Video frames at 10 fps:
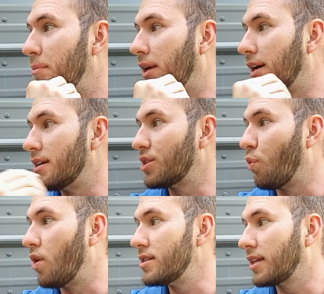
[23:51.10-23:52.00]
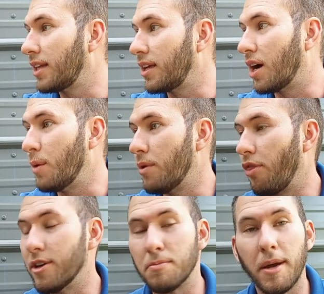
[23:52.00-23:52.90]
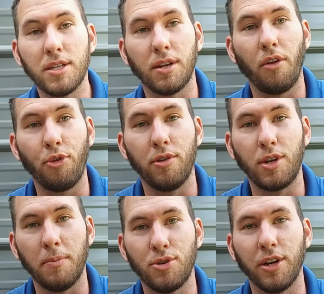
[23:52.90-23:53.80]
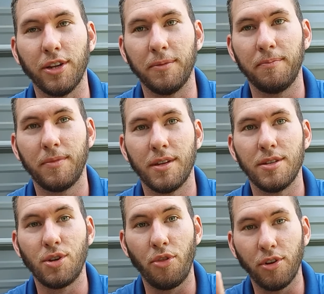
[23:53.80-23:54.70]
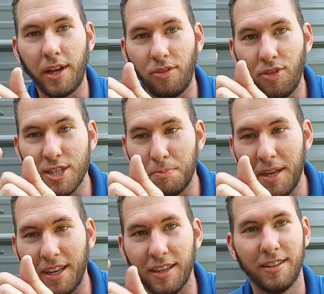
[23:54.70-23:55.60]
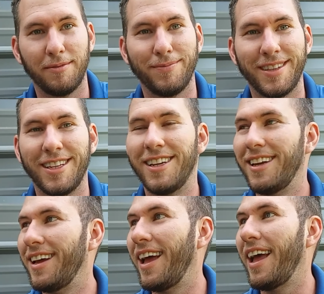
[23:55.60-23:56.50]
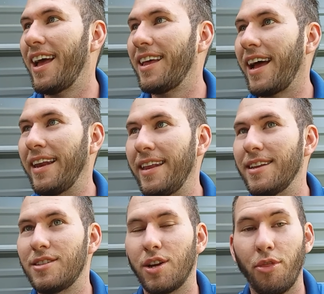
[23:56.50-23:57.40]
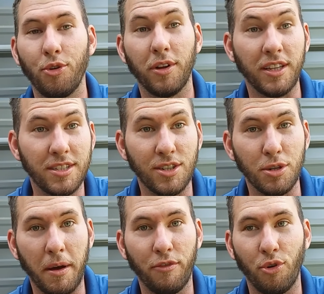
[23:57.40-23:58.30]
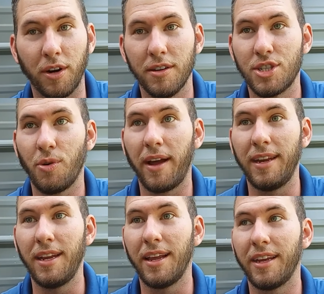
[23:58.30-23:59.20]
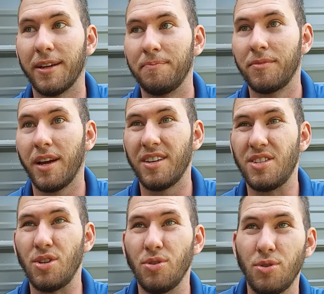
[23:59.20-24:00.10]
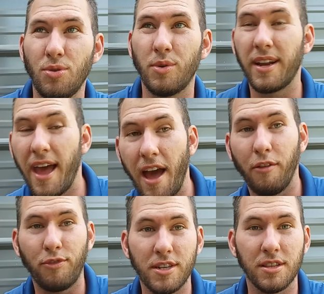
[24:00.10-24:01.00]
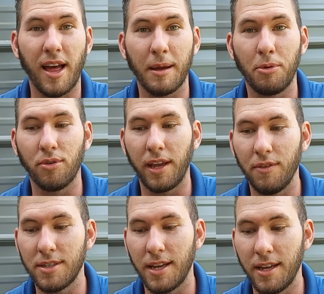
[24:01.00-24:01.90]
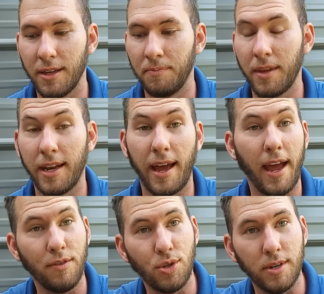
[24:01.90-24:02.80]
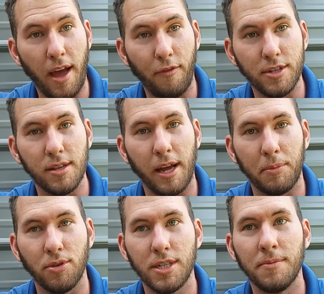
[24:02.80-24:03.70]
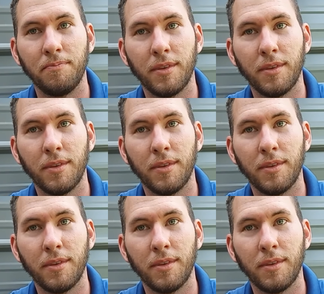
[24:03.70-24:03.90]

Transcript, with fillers: because the ones that they come with is meant to go through a dump trailer. So they're like this big. And I needed to go through at least a 2x4. So I need like a two and a half inch lag bolt, give or take. And I have two and a half inch lag bolts,